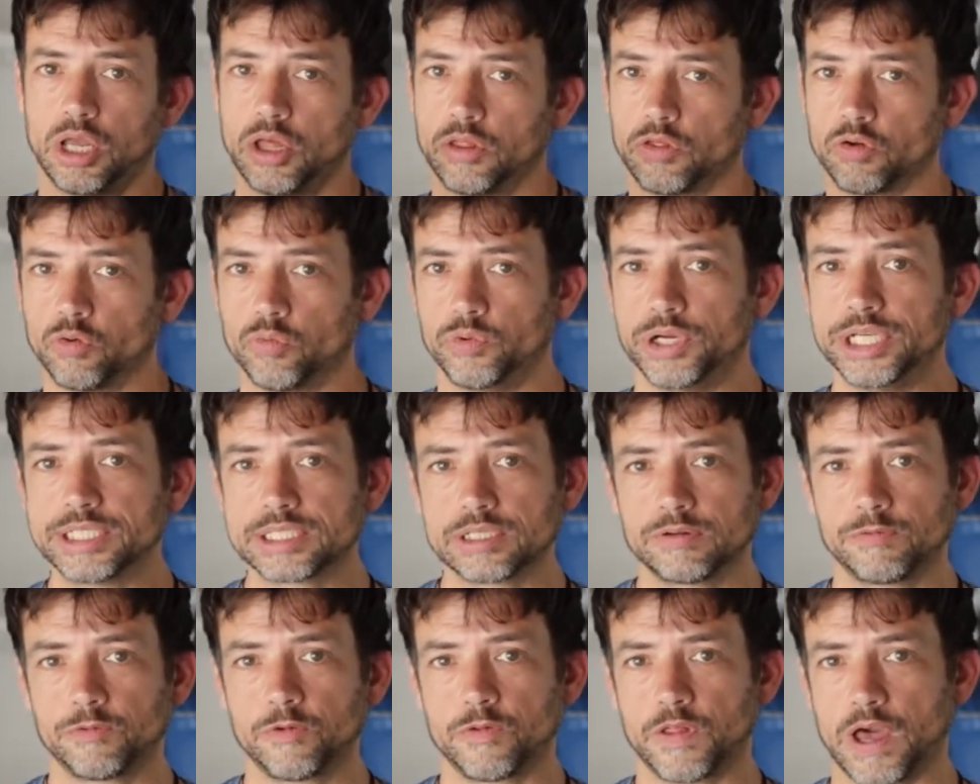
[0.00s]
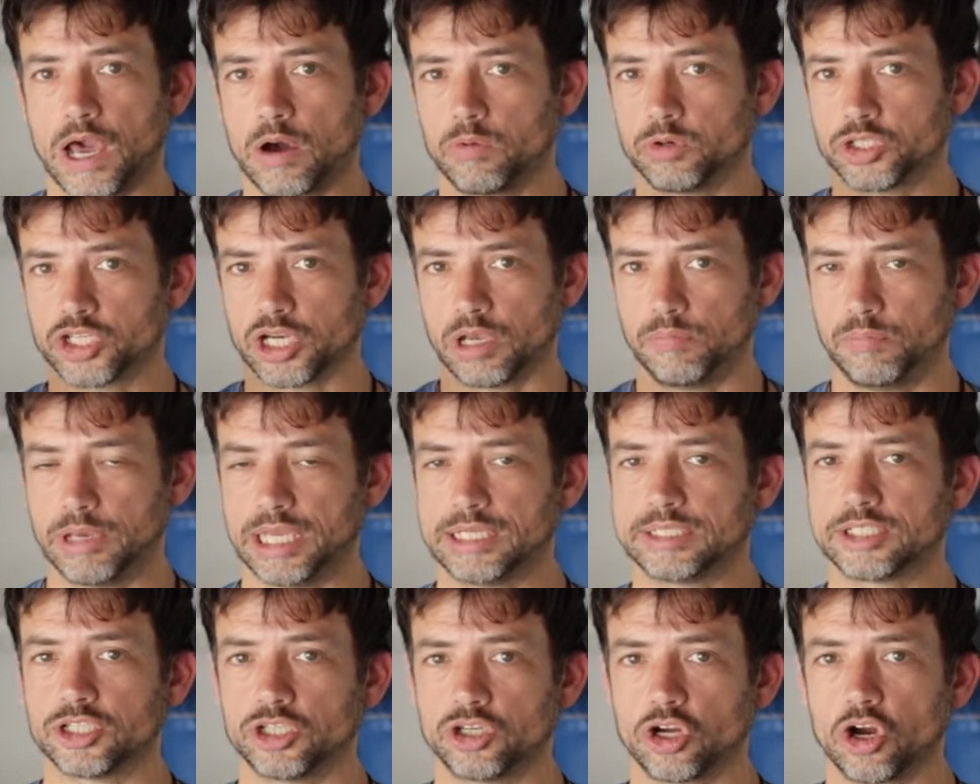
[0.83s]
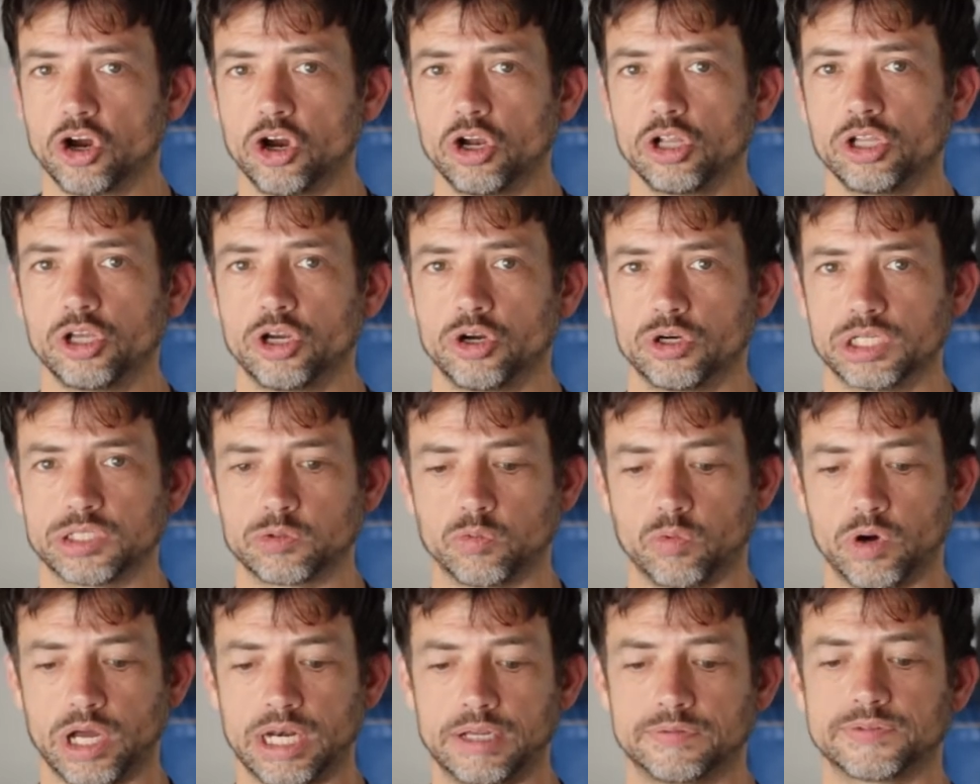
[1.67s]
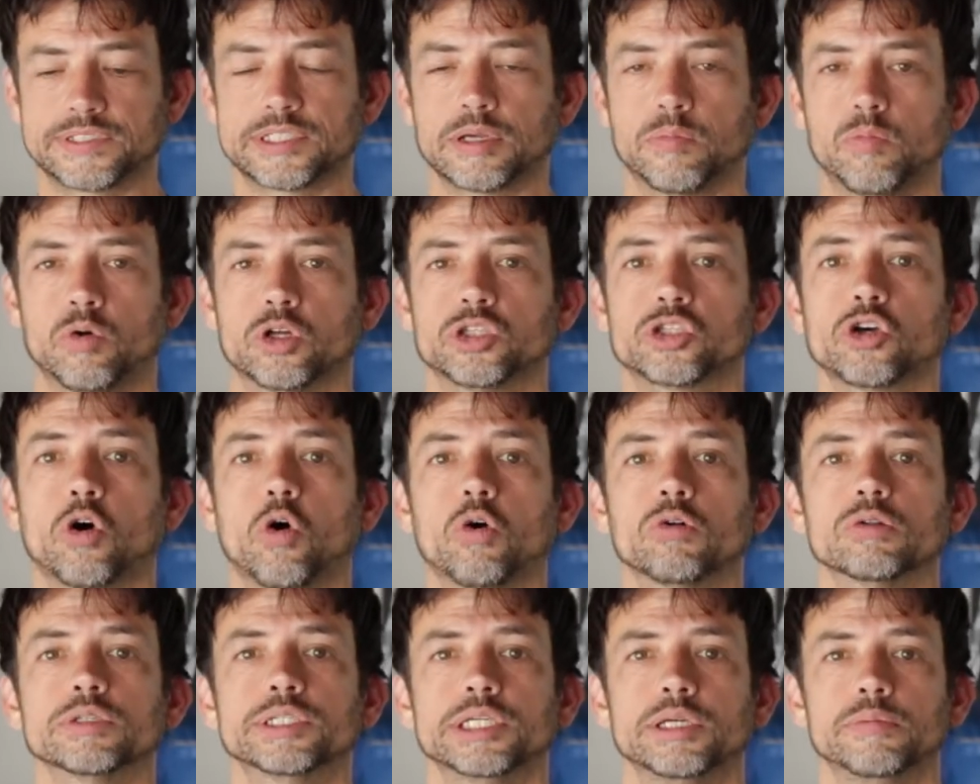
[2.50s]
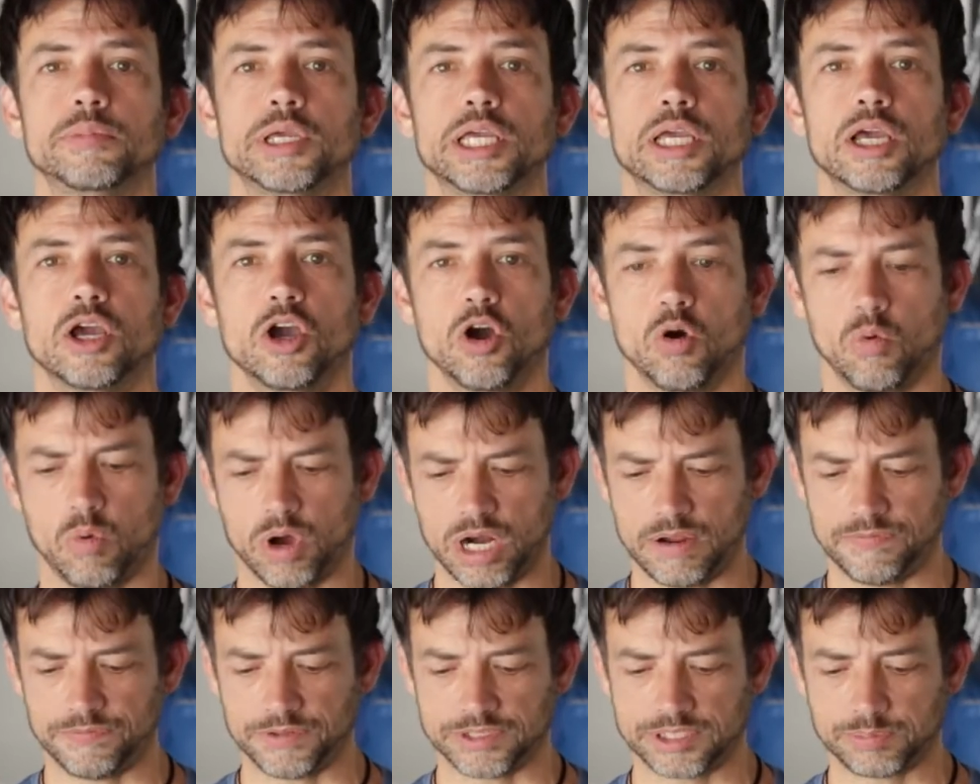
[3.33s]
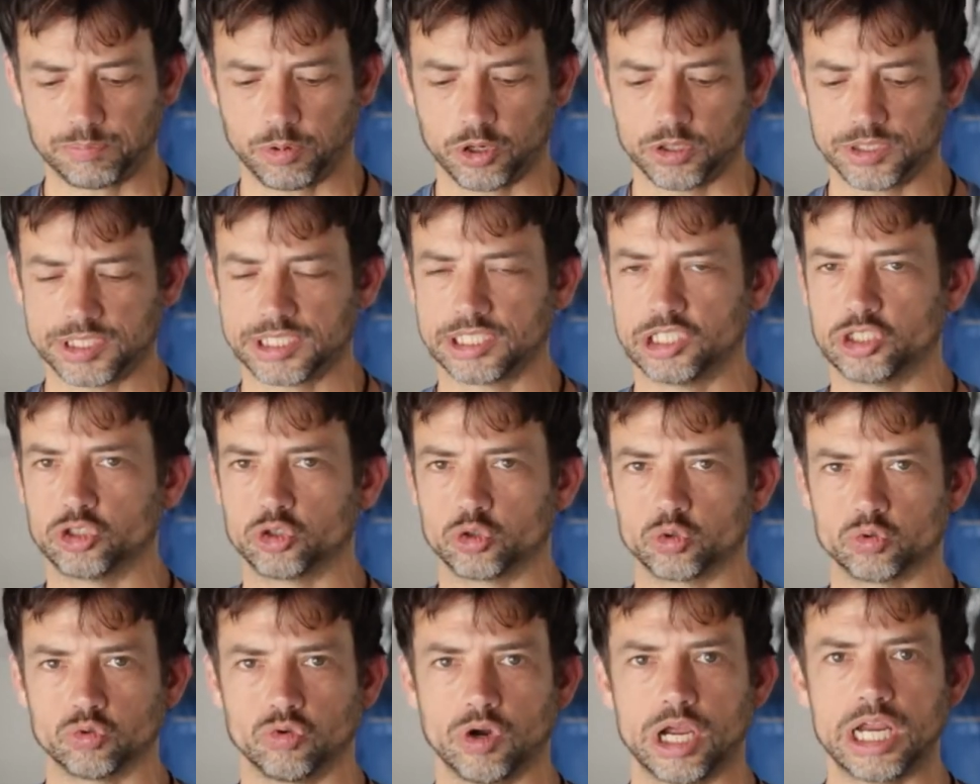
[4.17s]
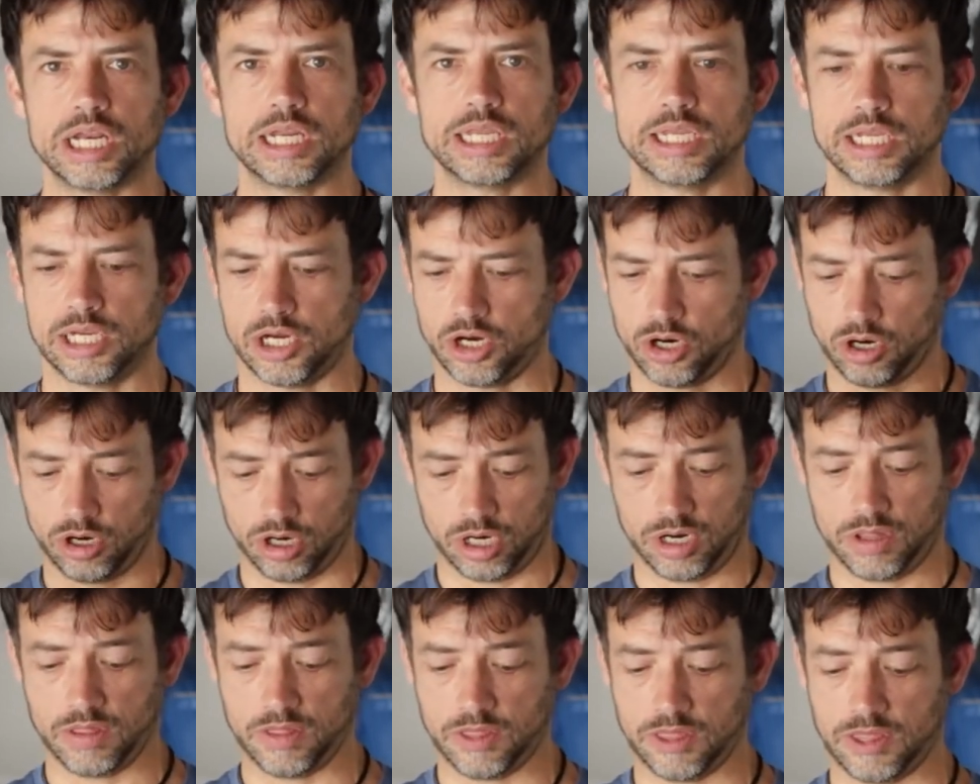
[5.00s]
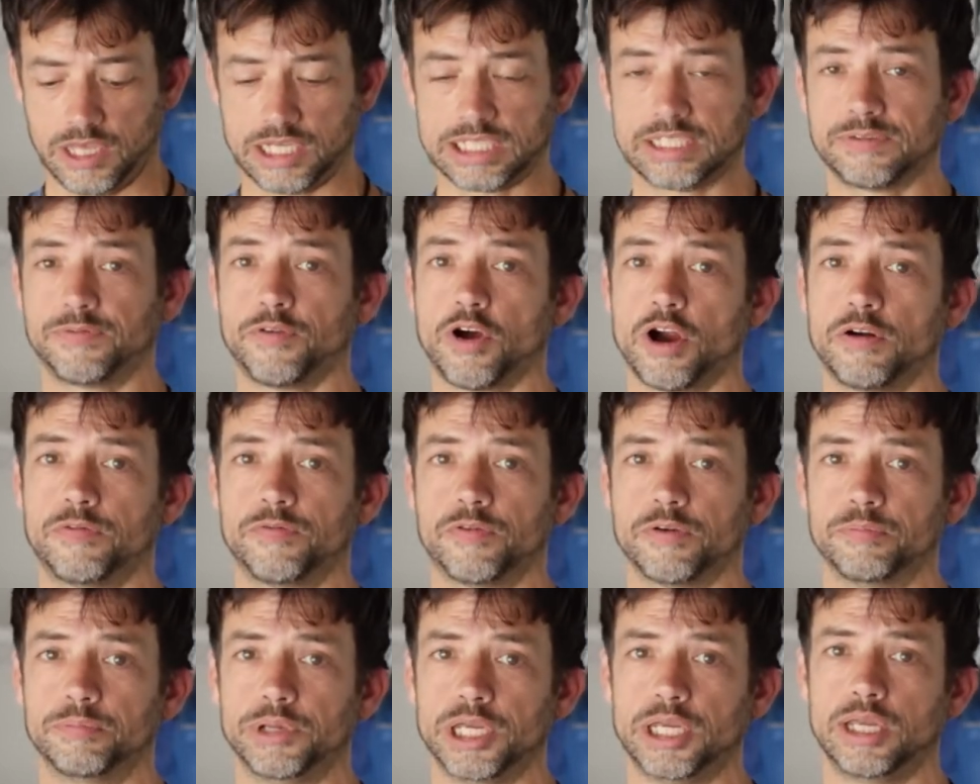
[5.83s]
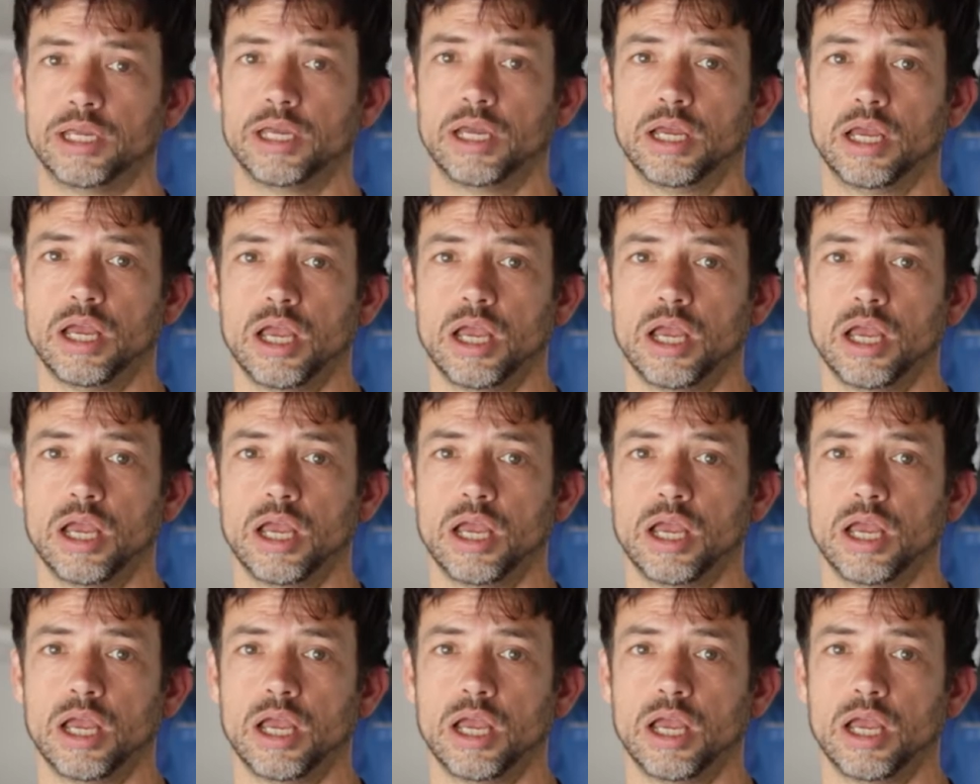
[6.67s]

The reason for that, which I mentioned earlier, is what if someone's holding me? What if this person is right here, this far from me?